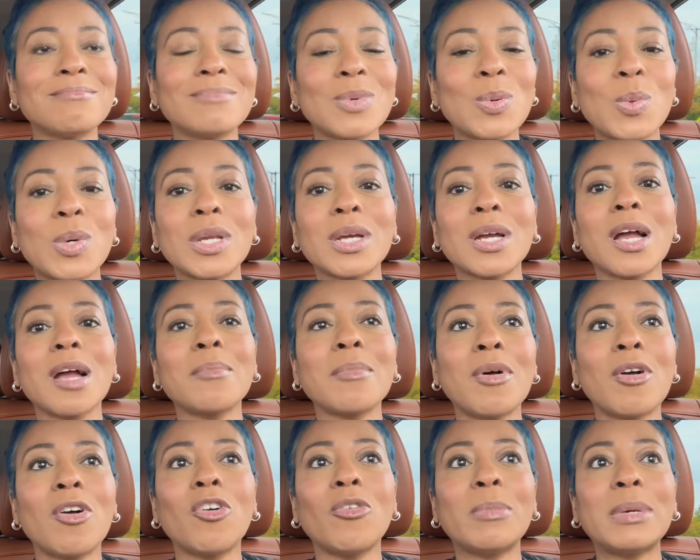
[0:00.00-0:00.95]
want to come
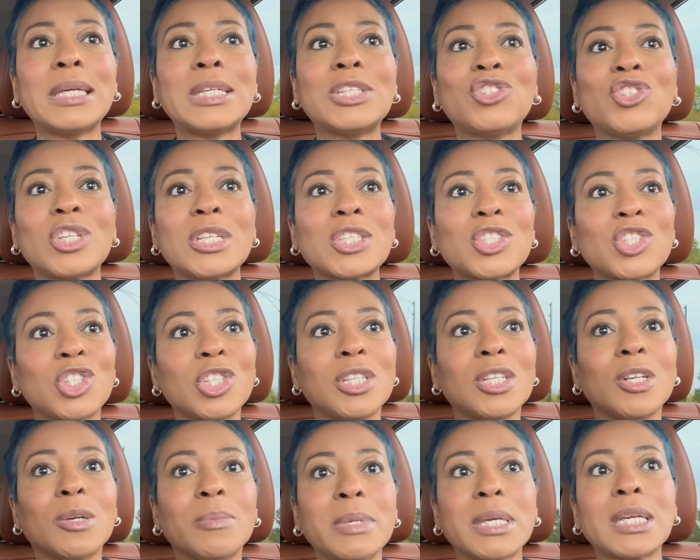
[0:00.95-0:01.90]
home and just
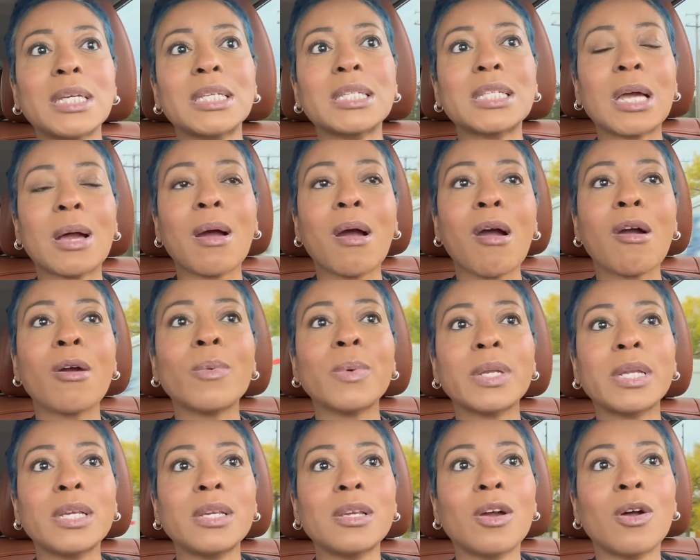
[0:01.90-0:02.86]
chill because I
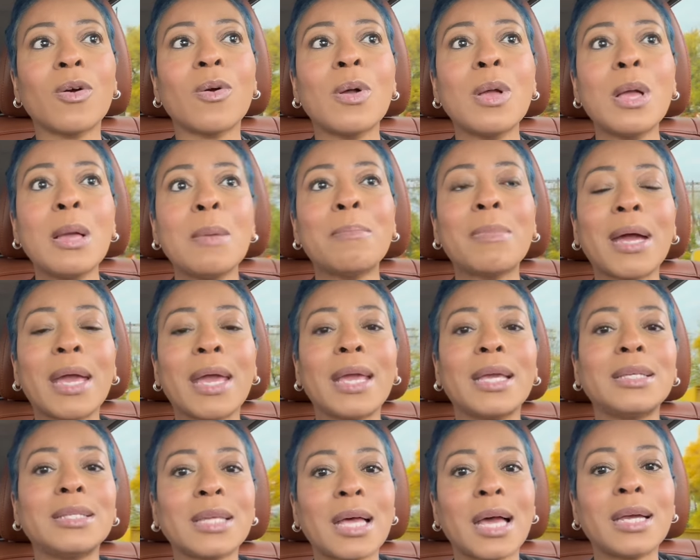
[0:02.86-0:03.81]
already know my
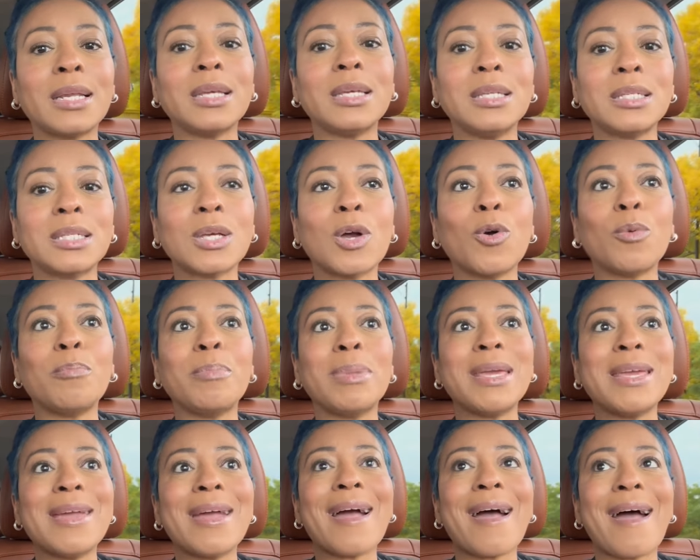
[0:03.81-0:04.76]
anxiety is going to
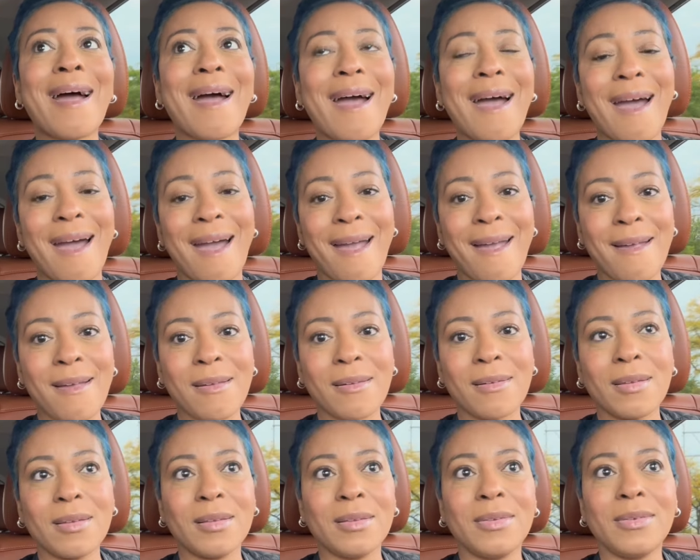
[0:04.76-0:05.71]
be high.
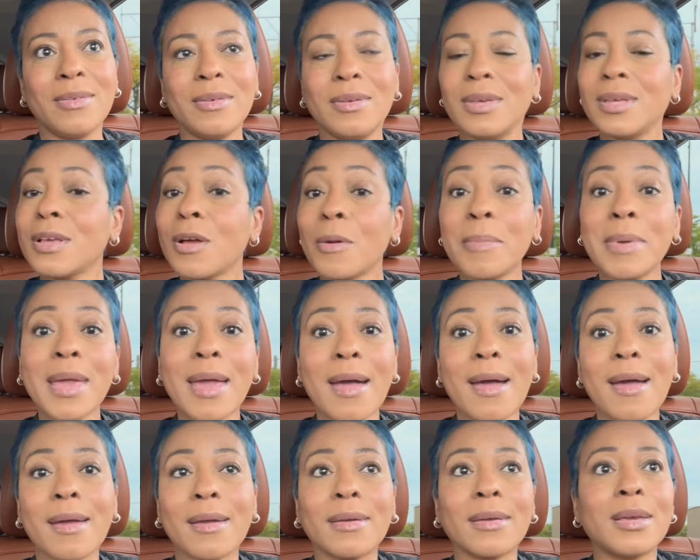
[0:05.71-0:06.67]
It's going to be
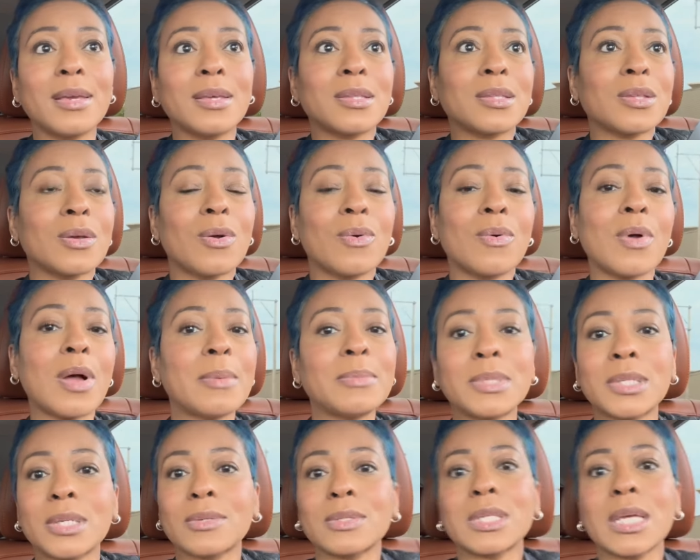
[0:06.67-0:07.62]
high. And so I'm
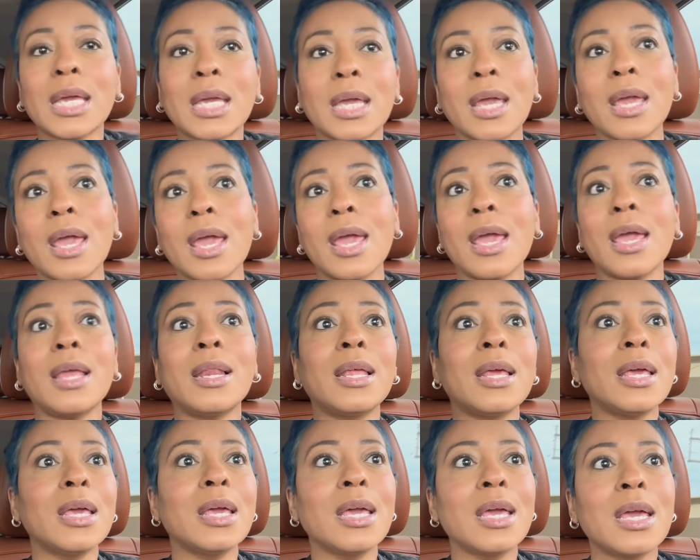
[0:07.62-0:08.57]
just going to take it.
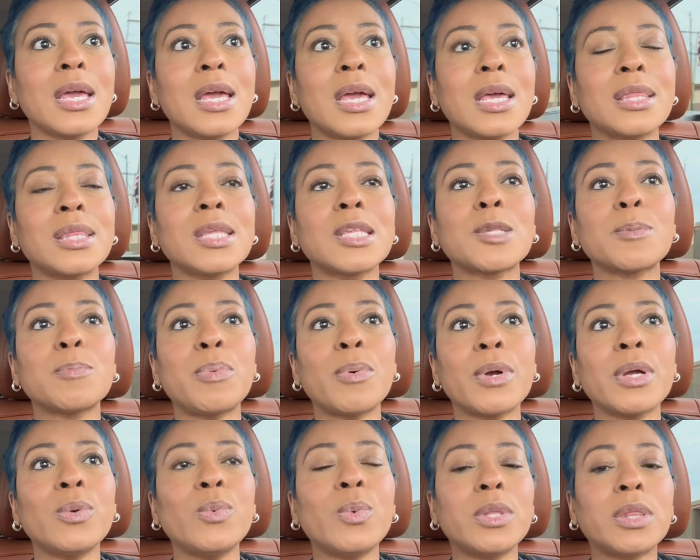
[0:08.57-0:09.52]
And at this
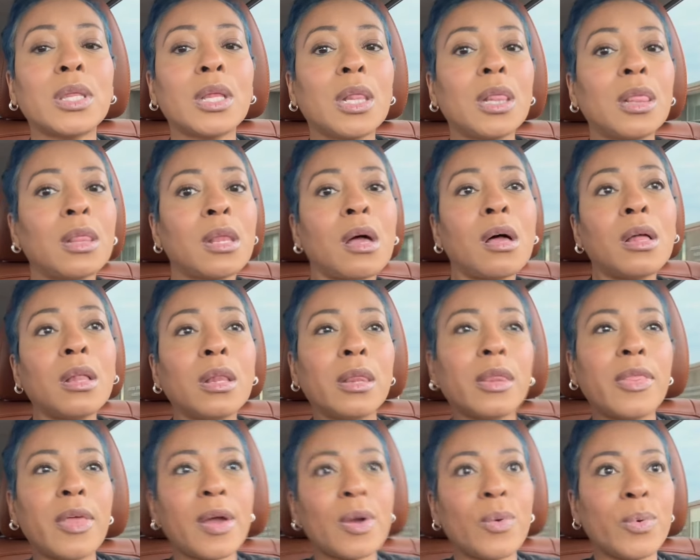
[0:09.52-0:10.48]
point, with the lull
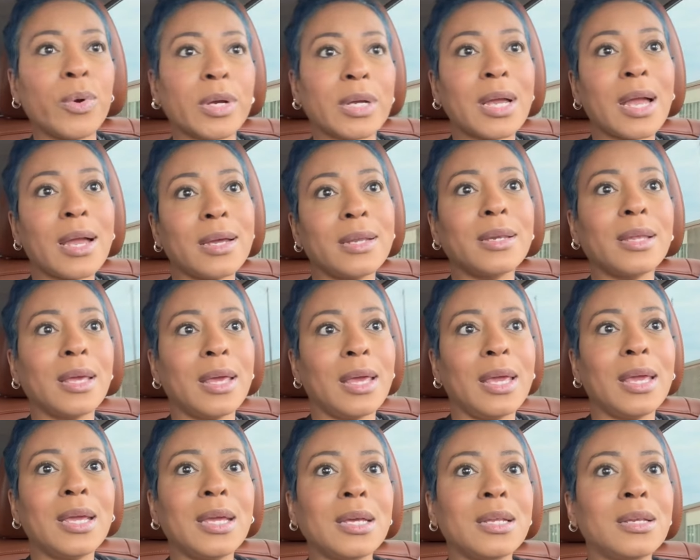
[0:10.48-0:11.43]
that we're kind of
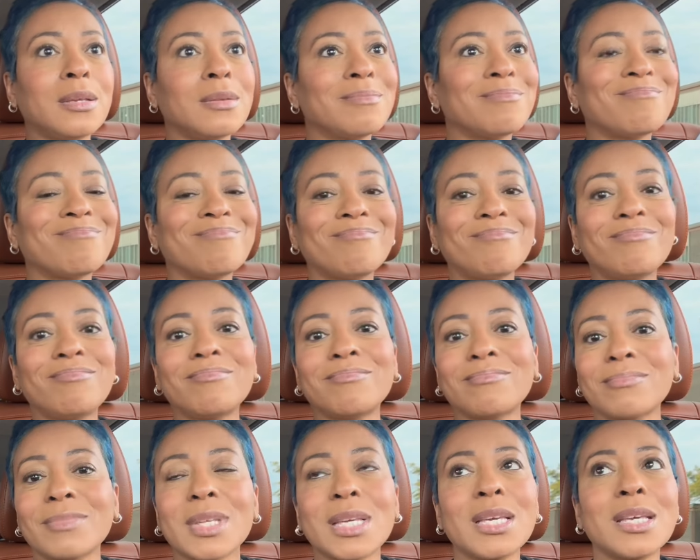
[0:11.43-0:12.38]

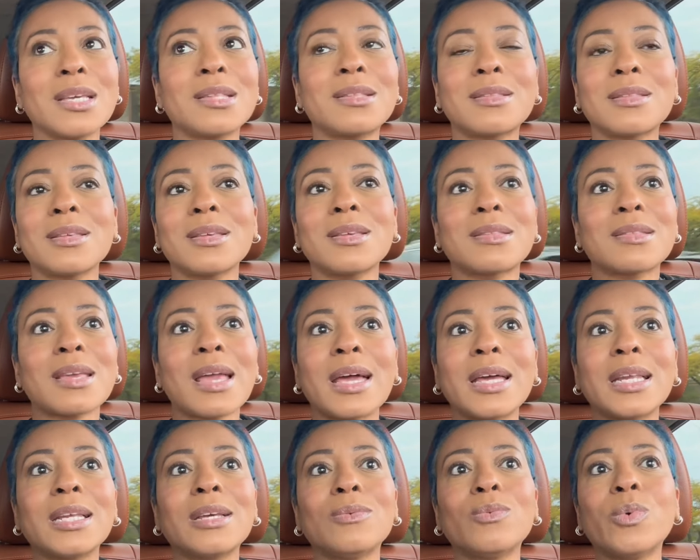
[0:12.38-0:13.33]
in, it's
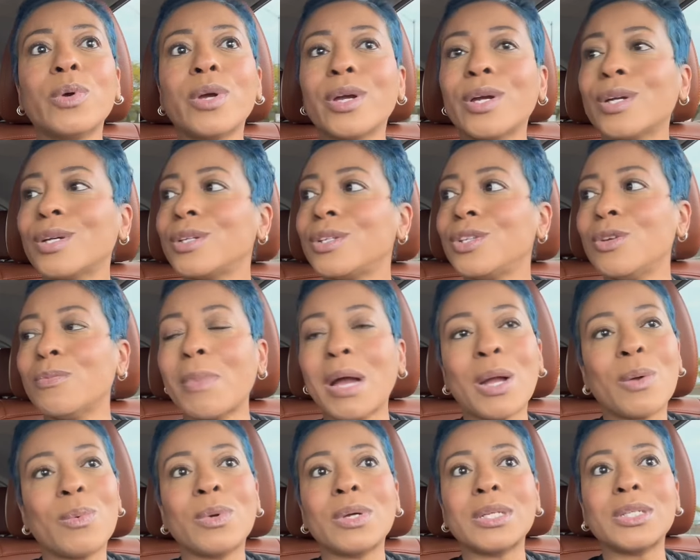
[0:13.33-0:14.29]
kind of where you
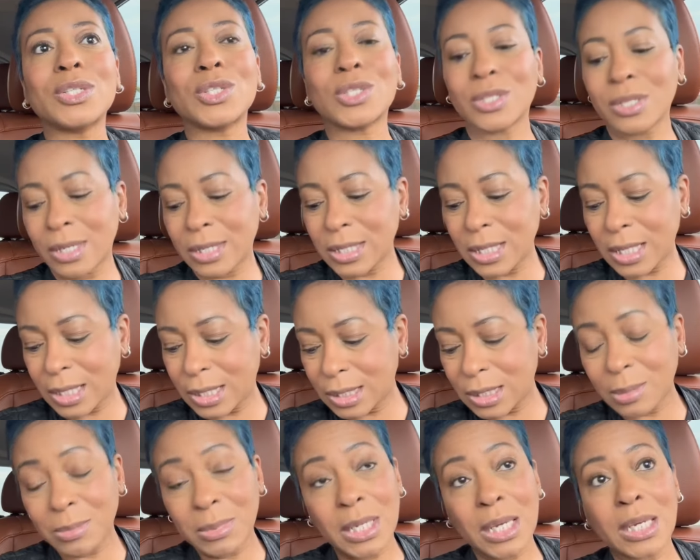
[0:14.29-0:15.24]
might want to start taking
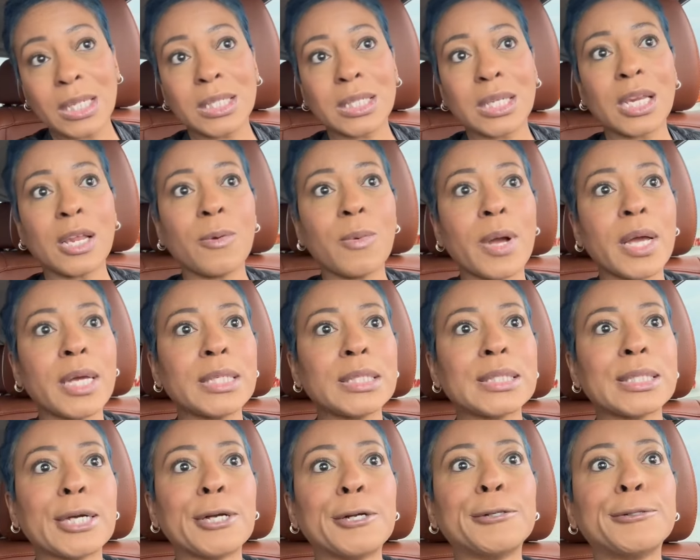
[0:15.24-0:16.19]
some days anyway.
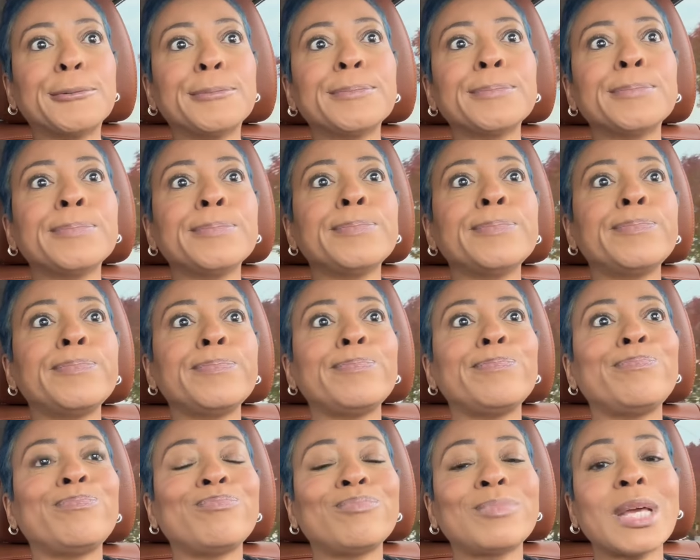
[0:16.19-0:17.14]
So
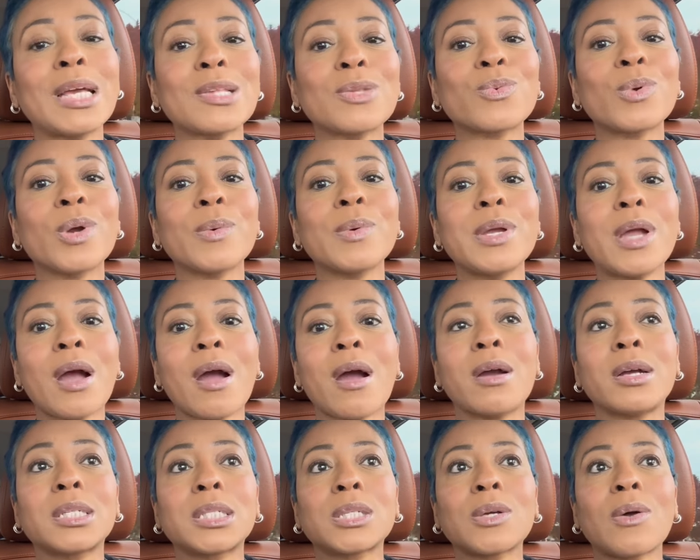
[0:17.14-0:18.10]
that's where we
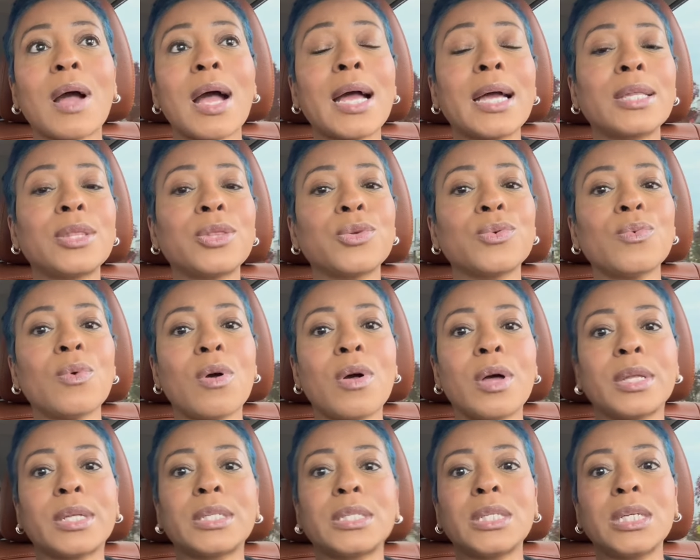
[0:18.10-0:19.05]
are. So I threw
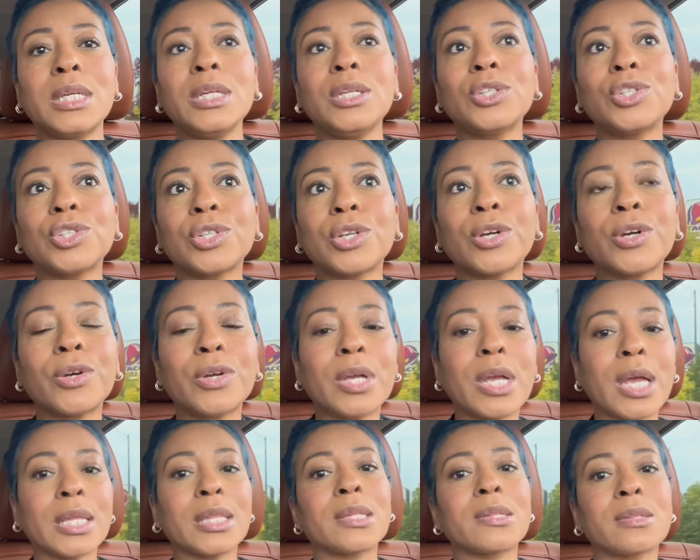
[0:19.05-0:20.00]
on a t-shirt,
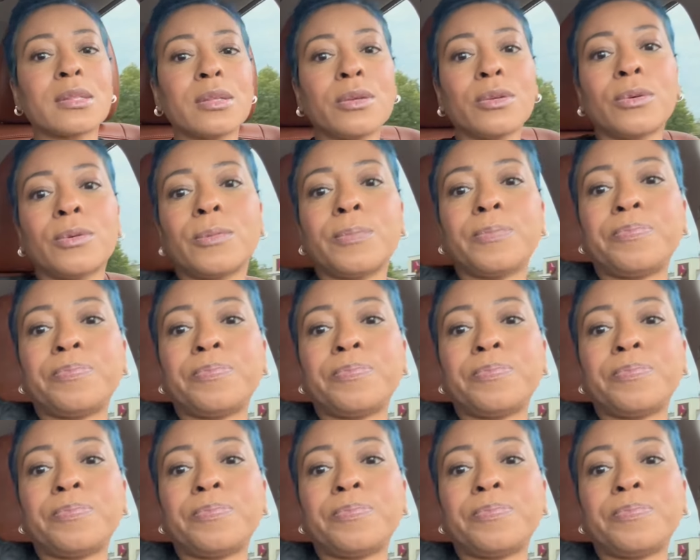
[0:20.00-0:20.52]
got this little